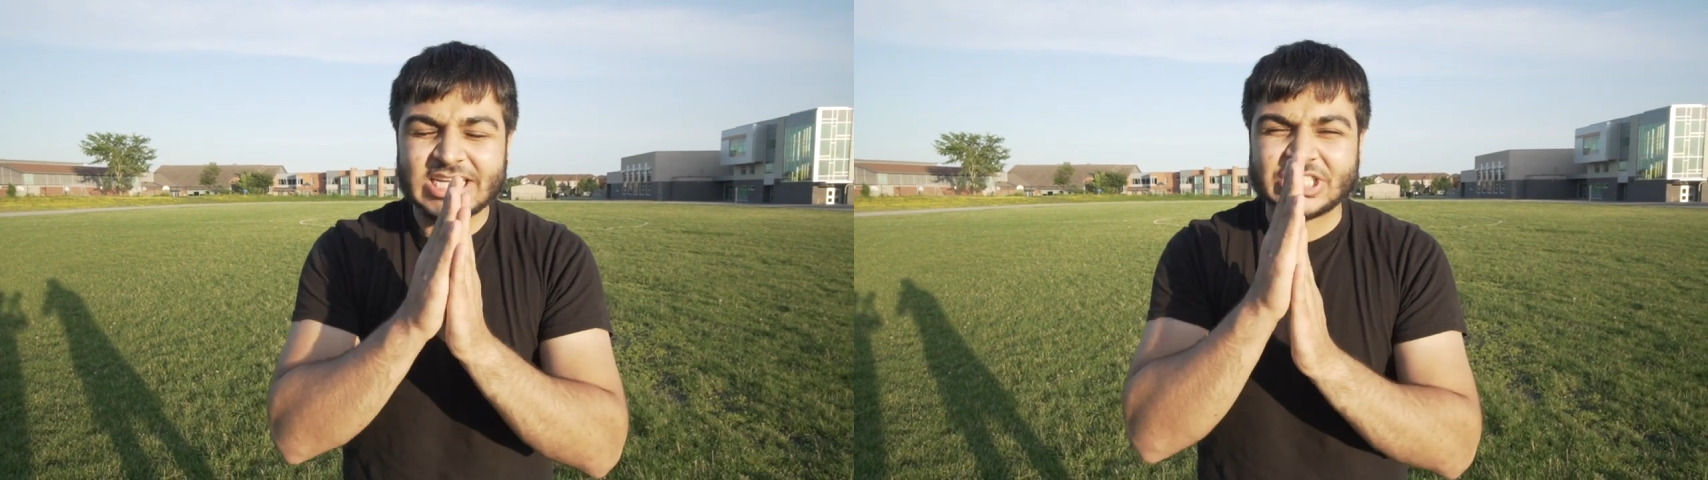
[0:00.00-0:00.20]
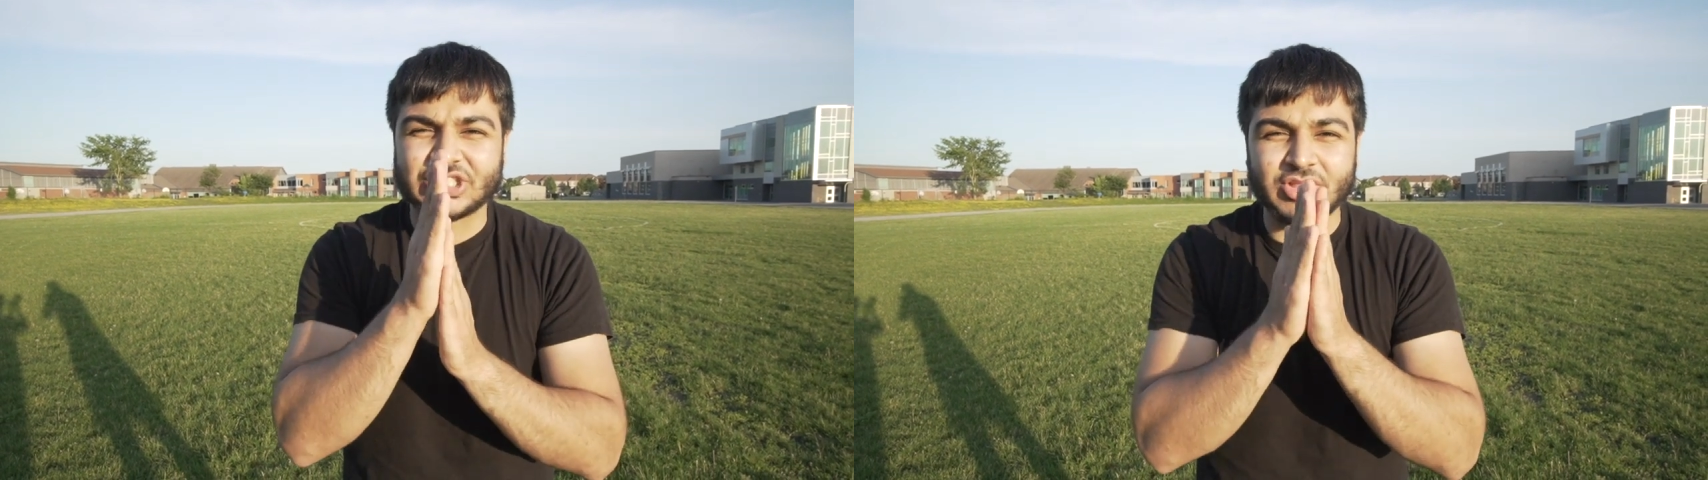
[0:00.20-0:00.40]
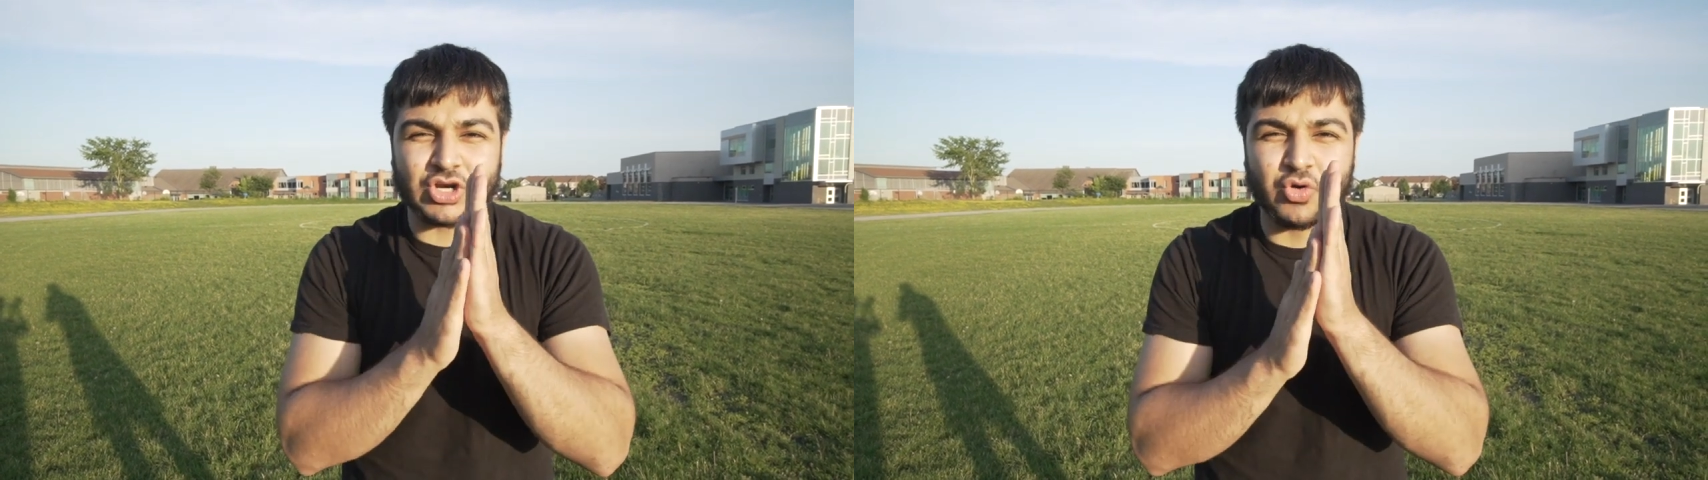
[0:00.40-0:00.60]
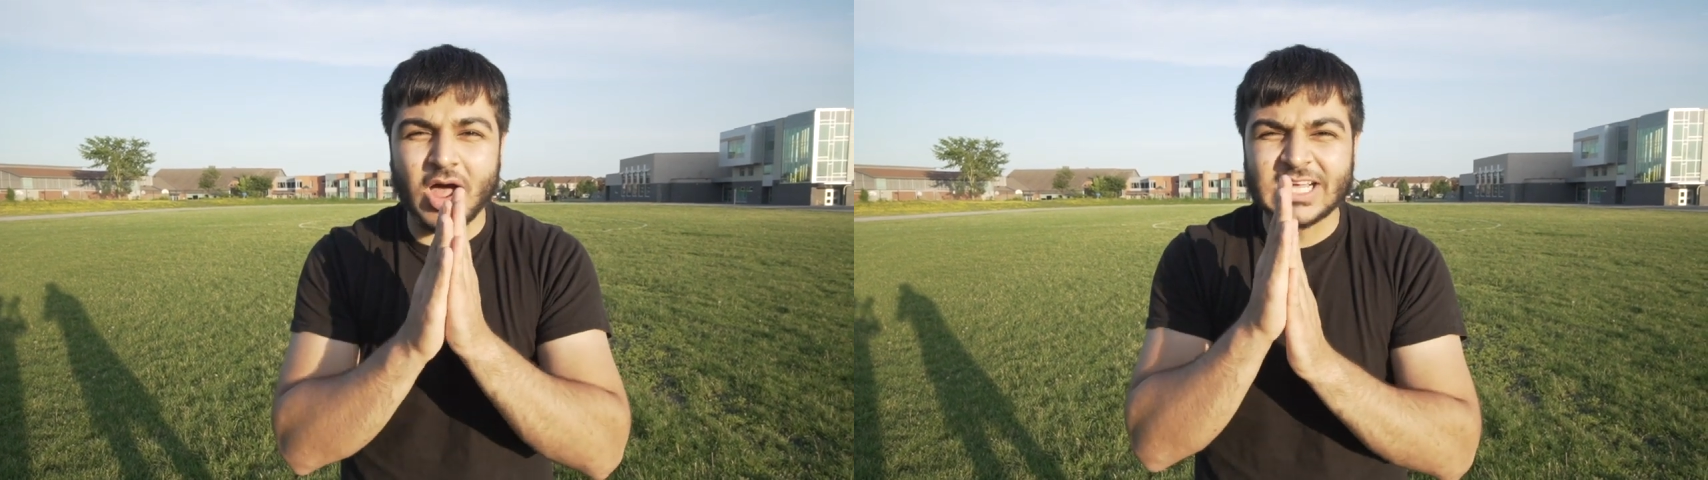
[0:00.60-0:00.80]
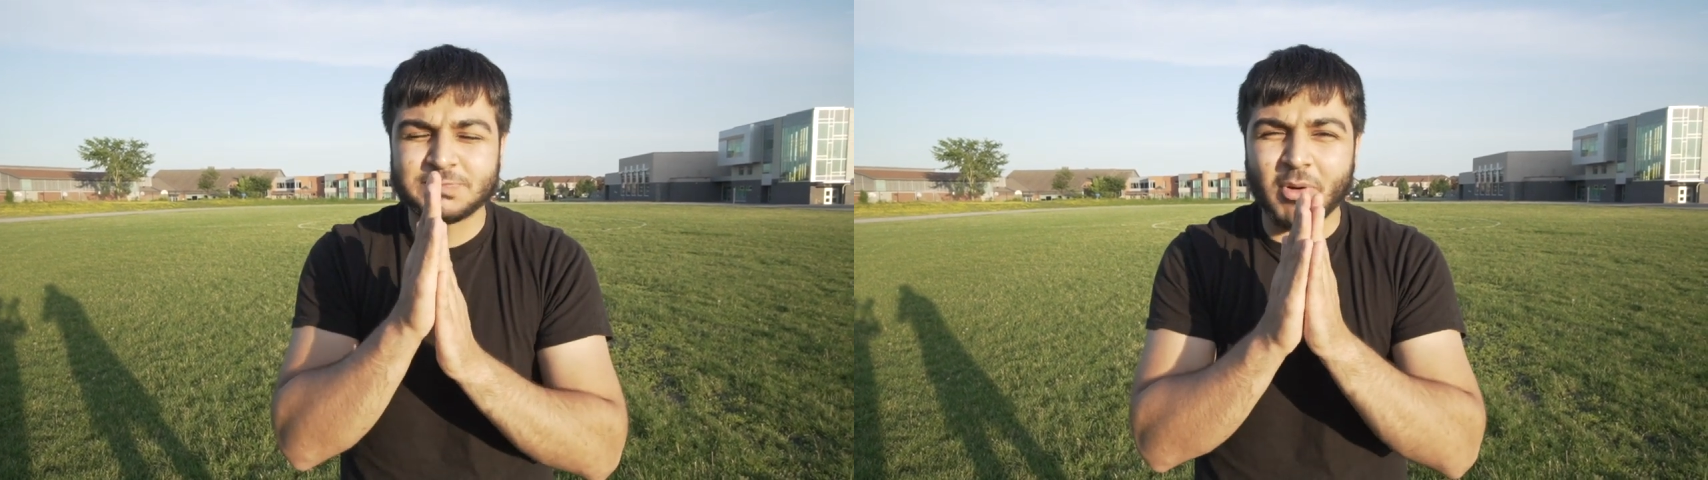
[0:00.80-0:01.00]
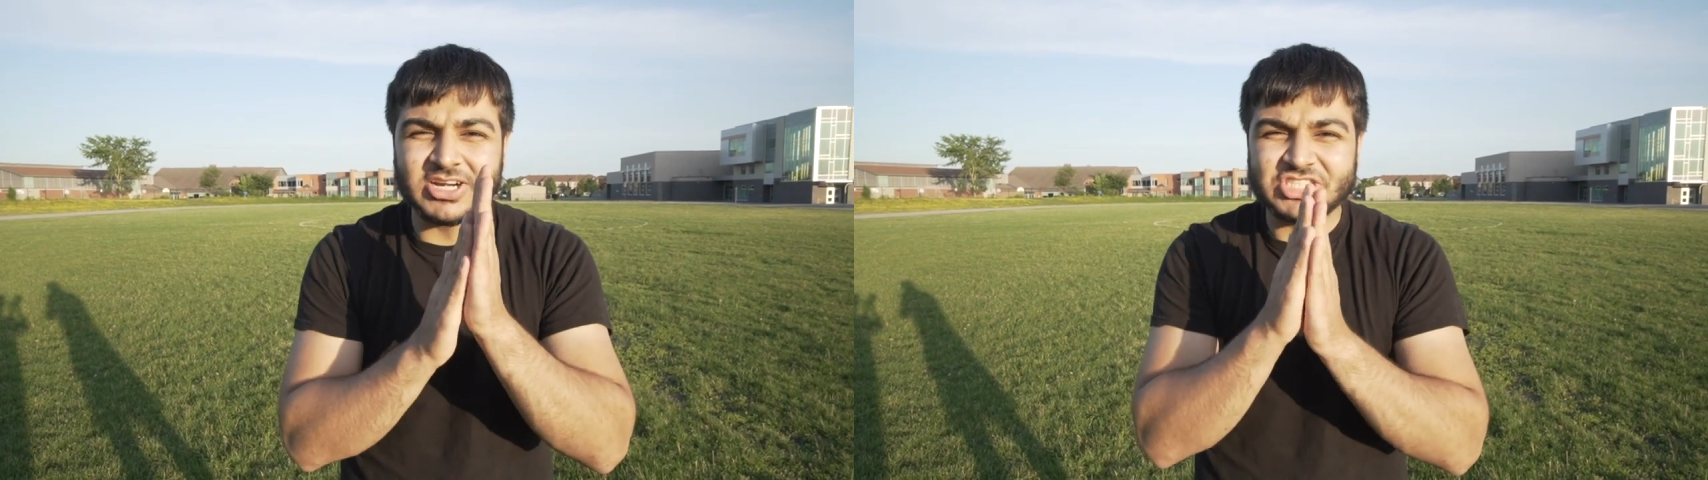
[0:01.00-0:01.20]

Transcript: let's start the crossbar